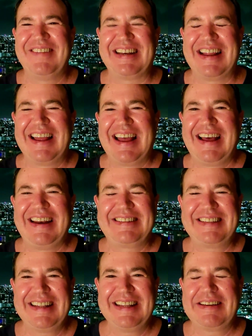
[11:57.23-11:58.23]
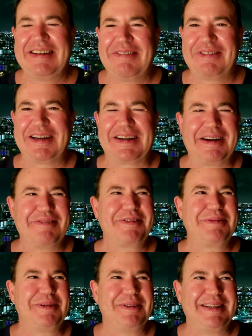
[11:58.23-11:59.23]
but and it's not like you ever get
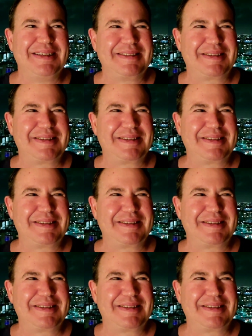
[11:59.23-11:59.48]
comfortable with it